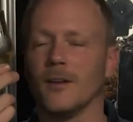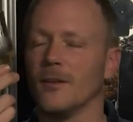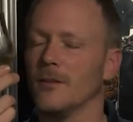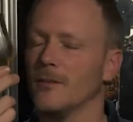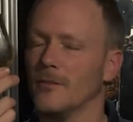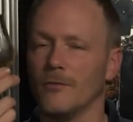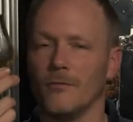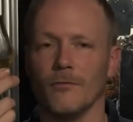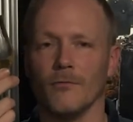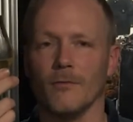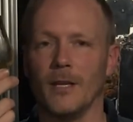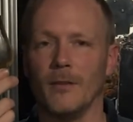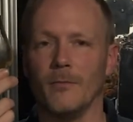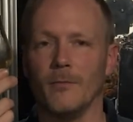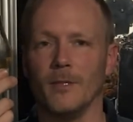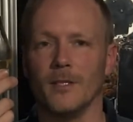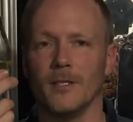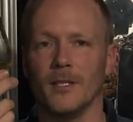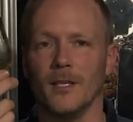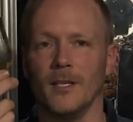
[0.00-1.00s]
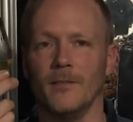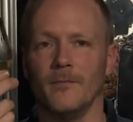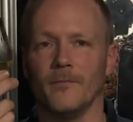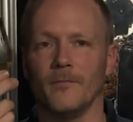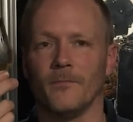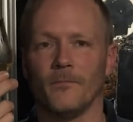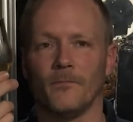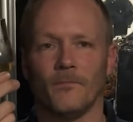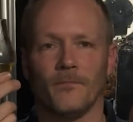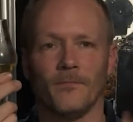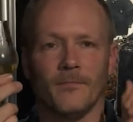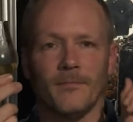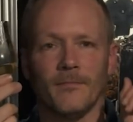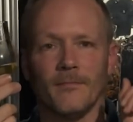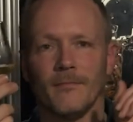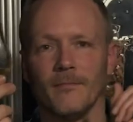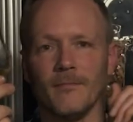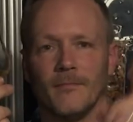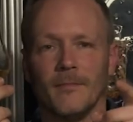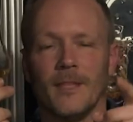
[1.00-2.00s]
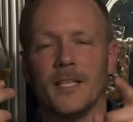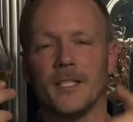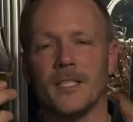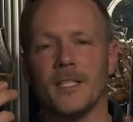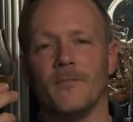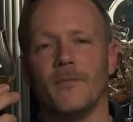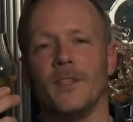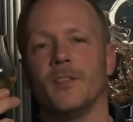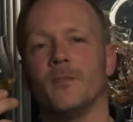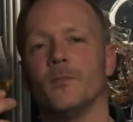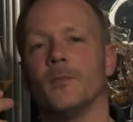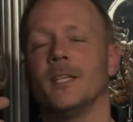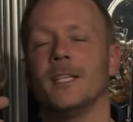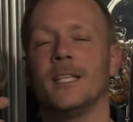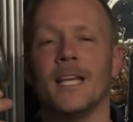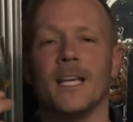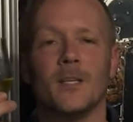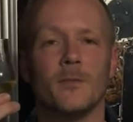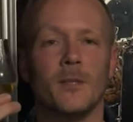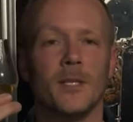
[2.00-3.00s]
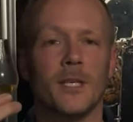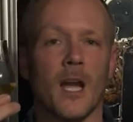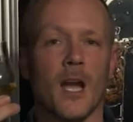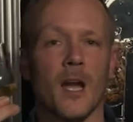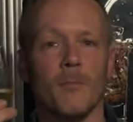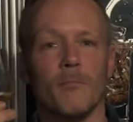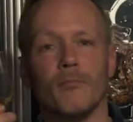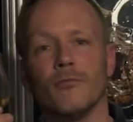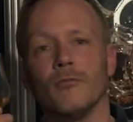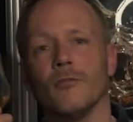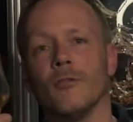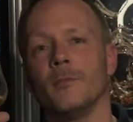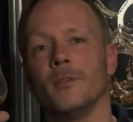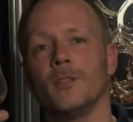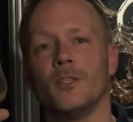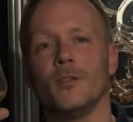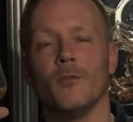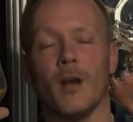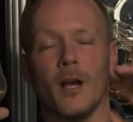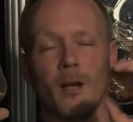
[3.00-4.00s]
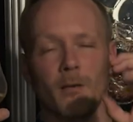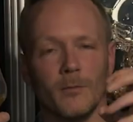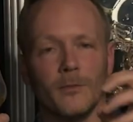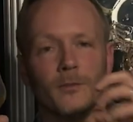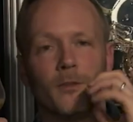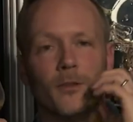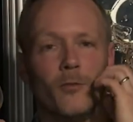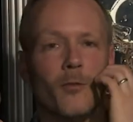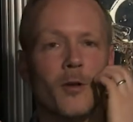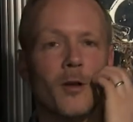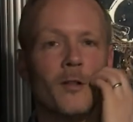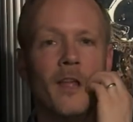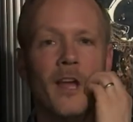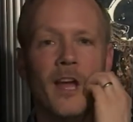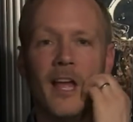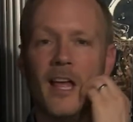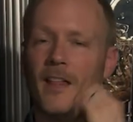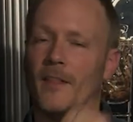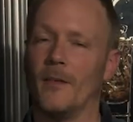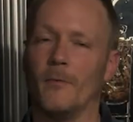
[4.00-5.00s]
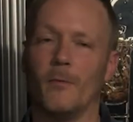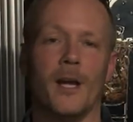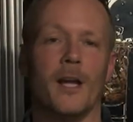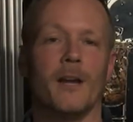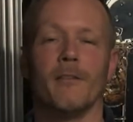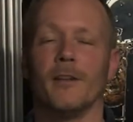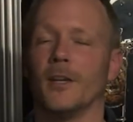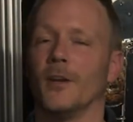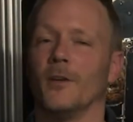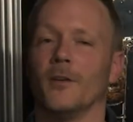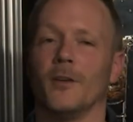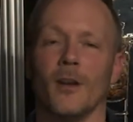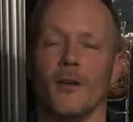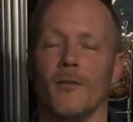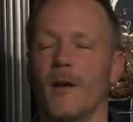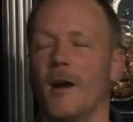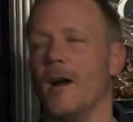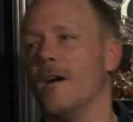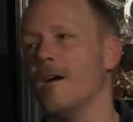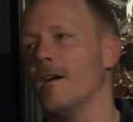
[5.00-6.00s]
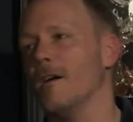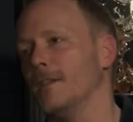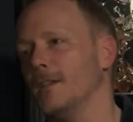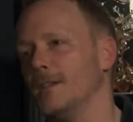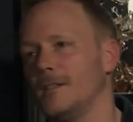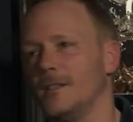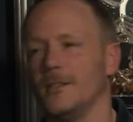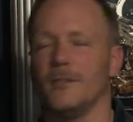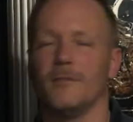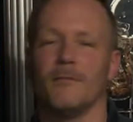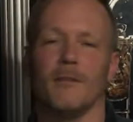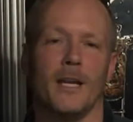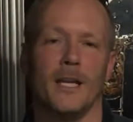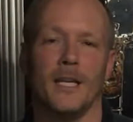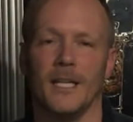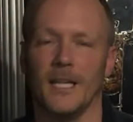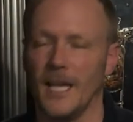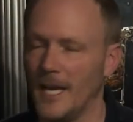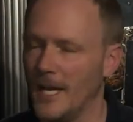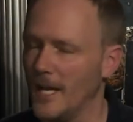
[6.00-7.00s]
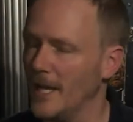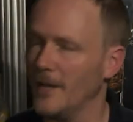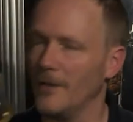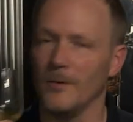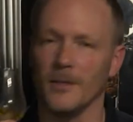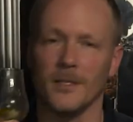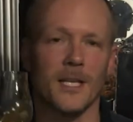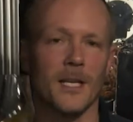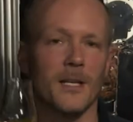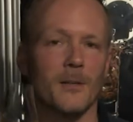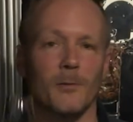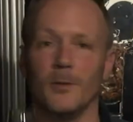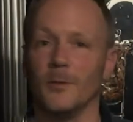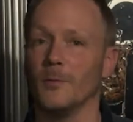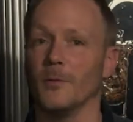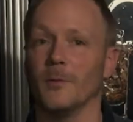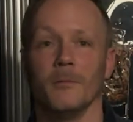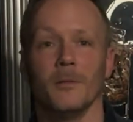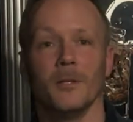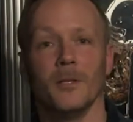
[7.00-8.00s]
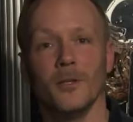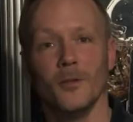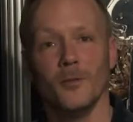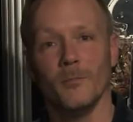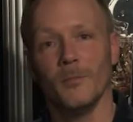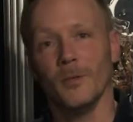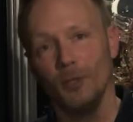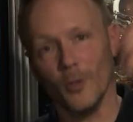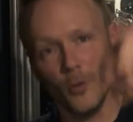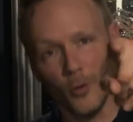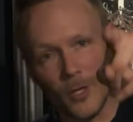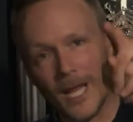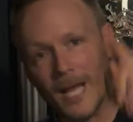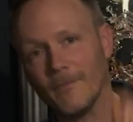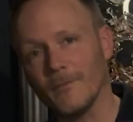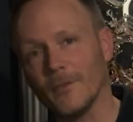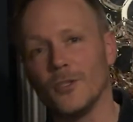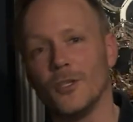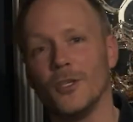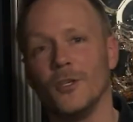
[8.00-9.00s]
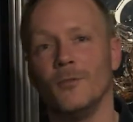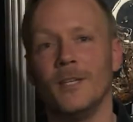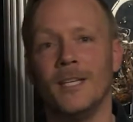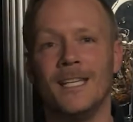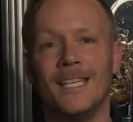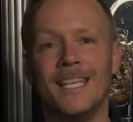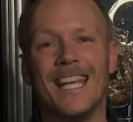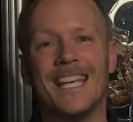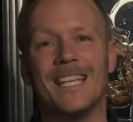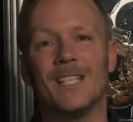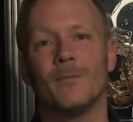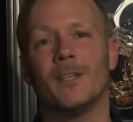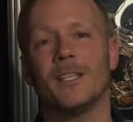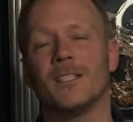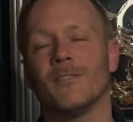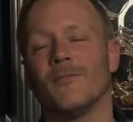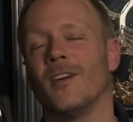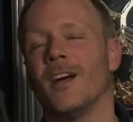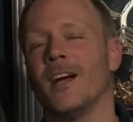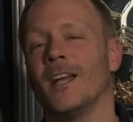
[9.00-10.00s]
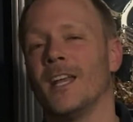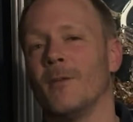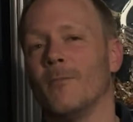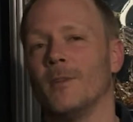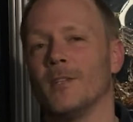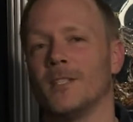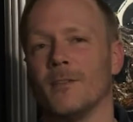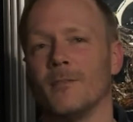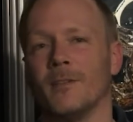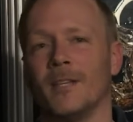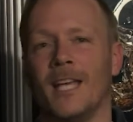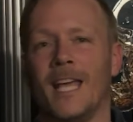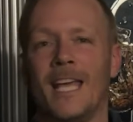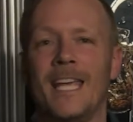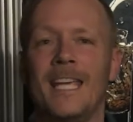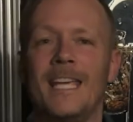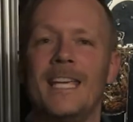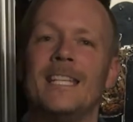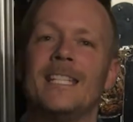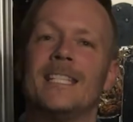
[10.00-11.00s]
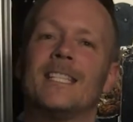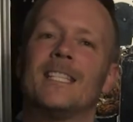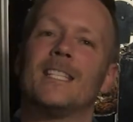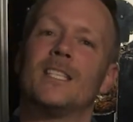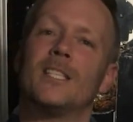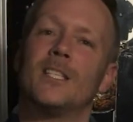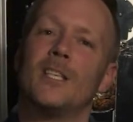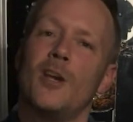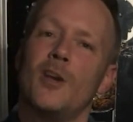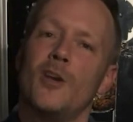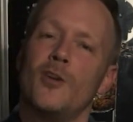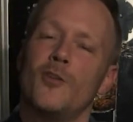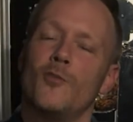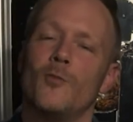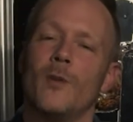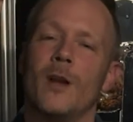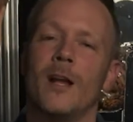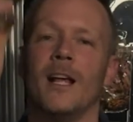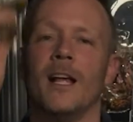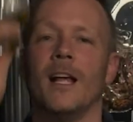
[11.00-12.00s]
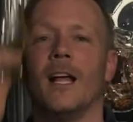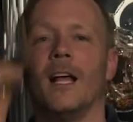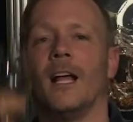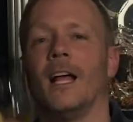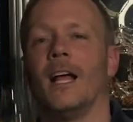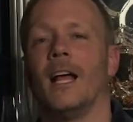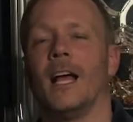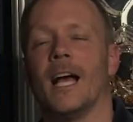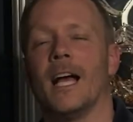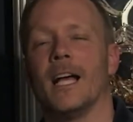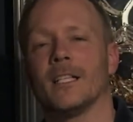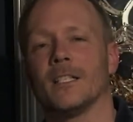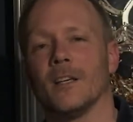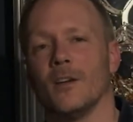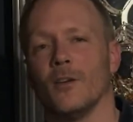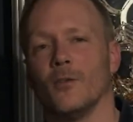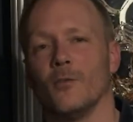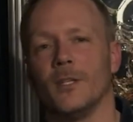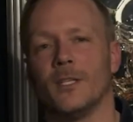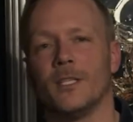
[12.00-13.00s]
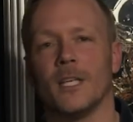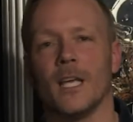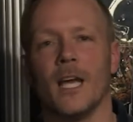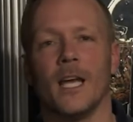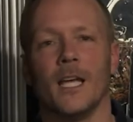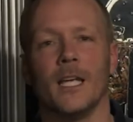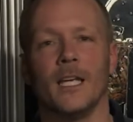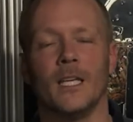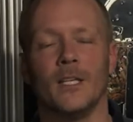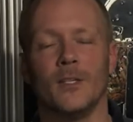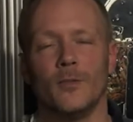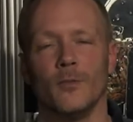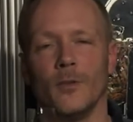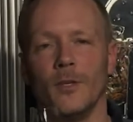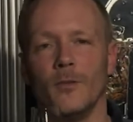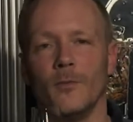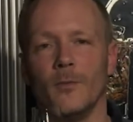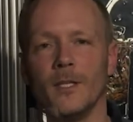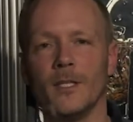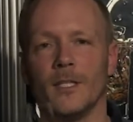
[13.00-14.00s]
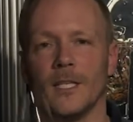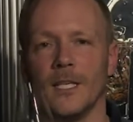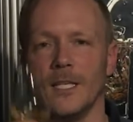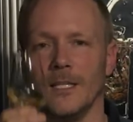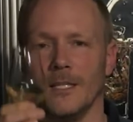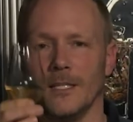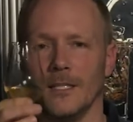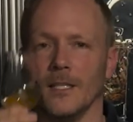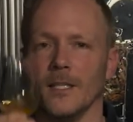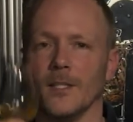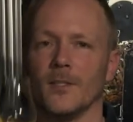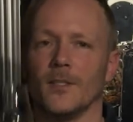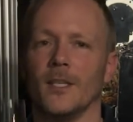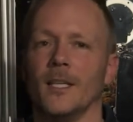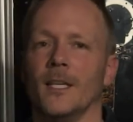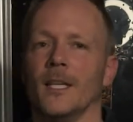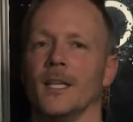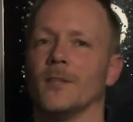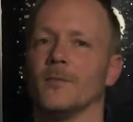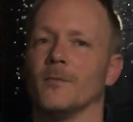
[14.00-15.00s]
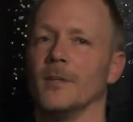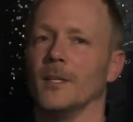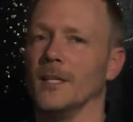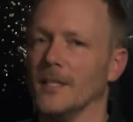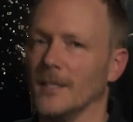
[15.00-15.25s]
Great whiskey. That's it for this week. Next week, I promise you I will do one where I don't go, oh, this is great. I know exactly which one I'm going to do. But you'll have to tune in next week to find out which one that is. So, as I always say, enjoy your whiskey. I'll see you next week.